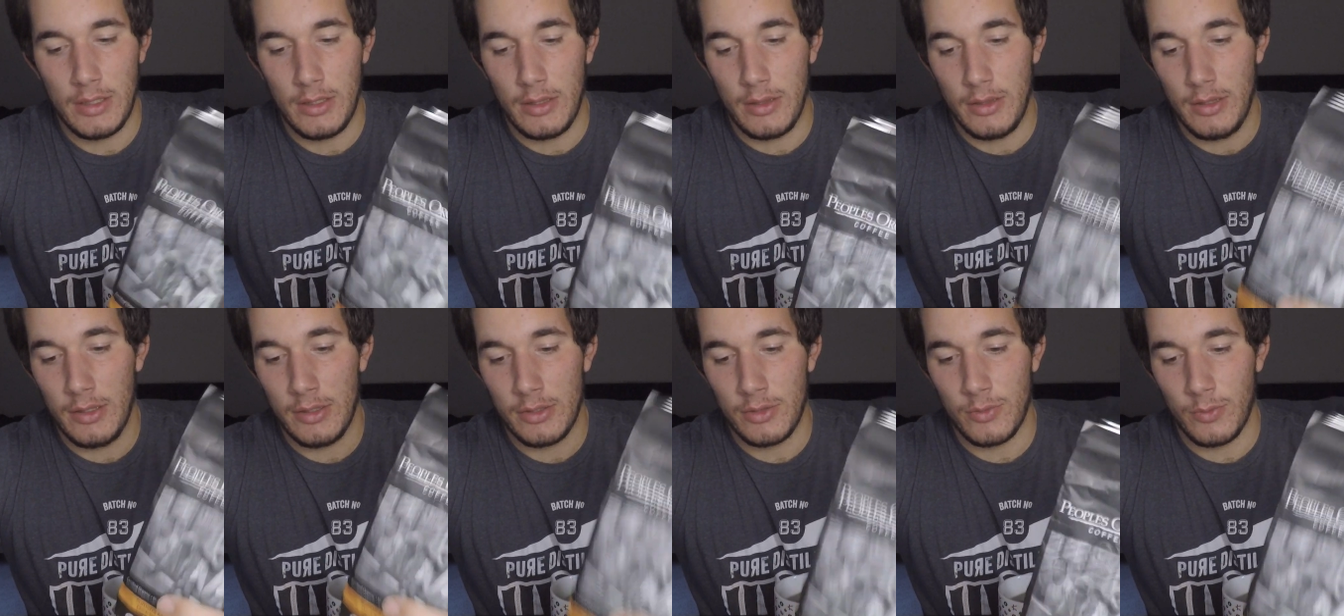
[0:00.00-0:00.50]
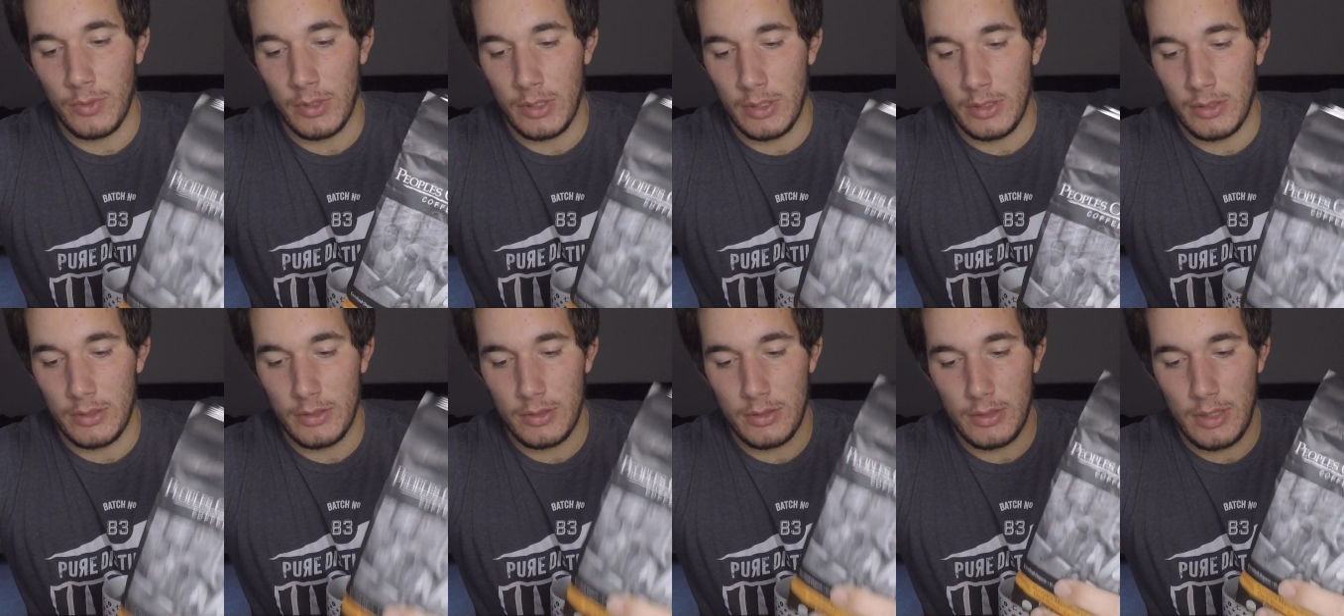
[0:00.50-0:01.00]
This one,
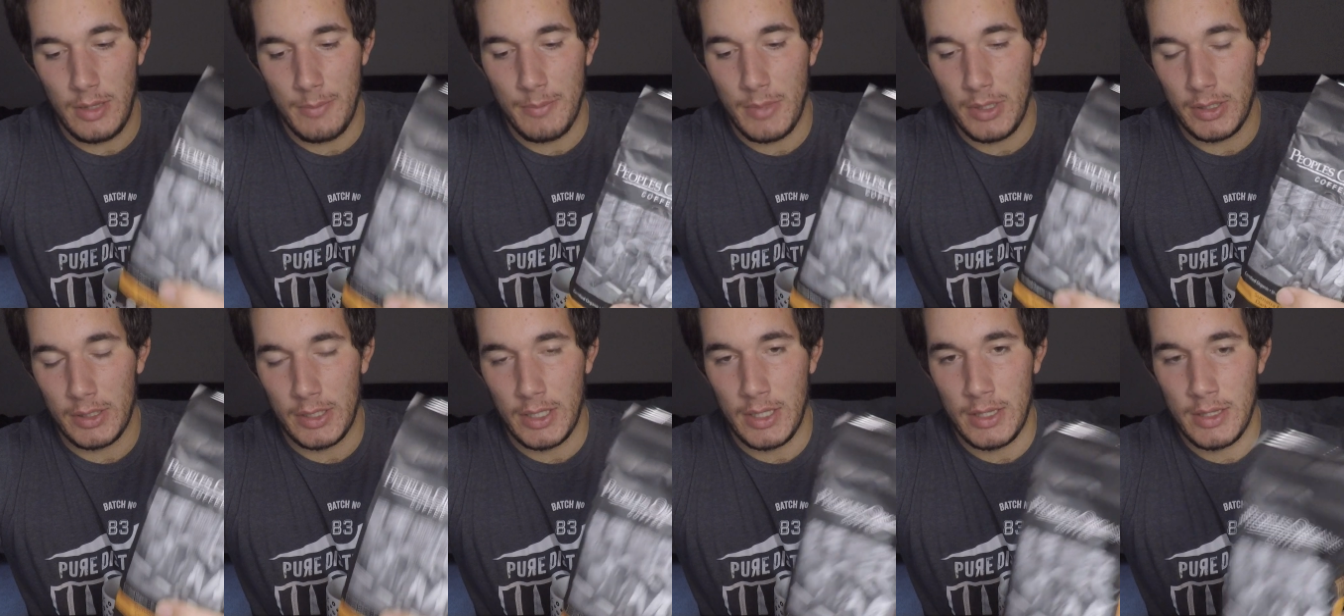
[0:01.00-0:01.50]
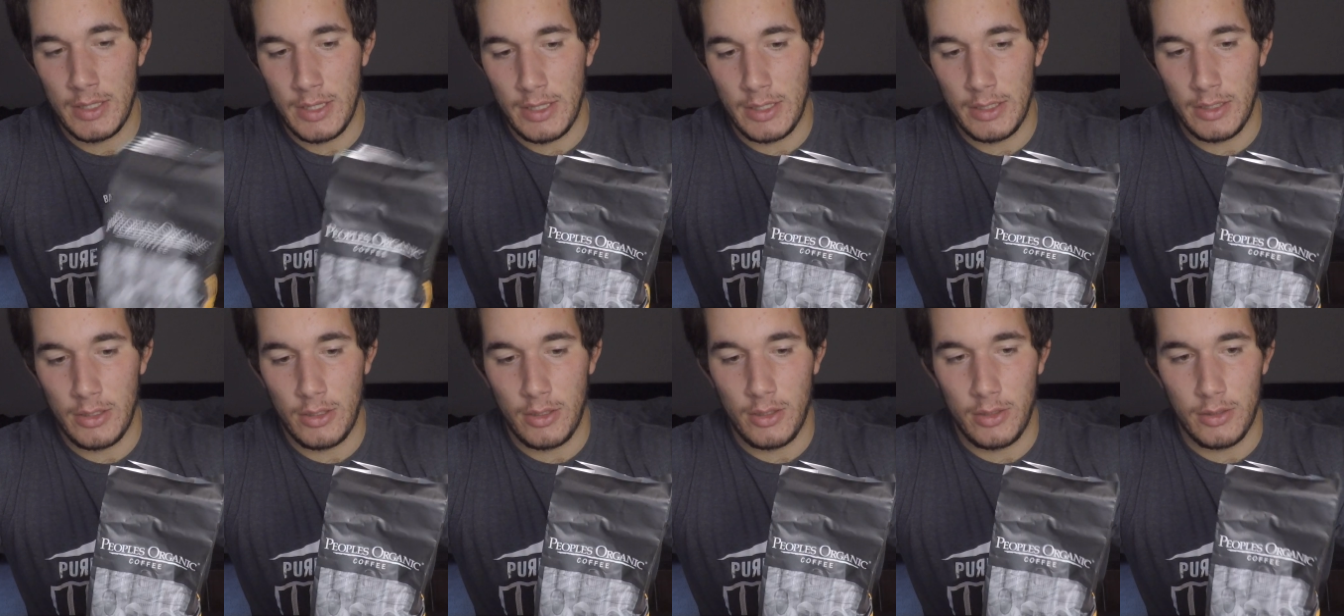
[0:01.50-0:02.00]
I'm not getting that
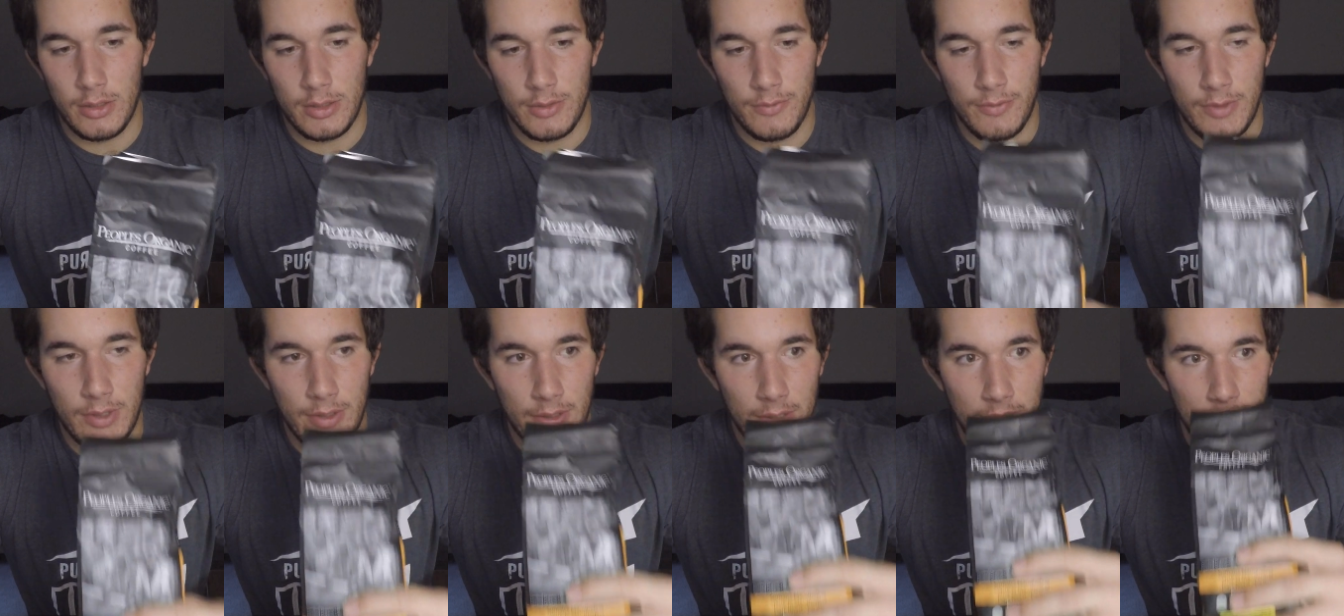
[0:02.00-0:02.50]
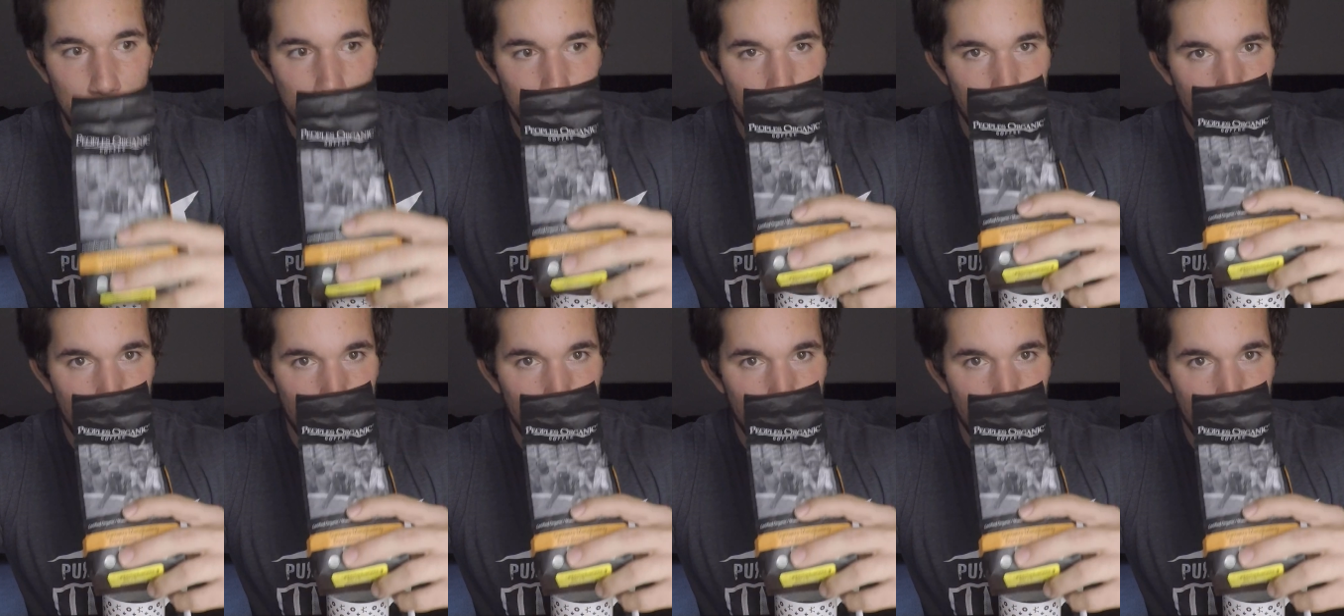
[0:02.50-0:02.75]
at all. It's very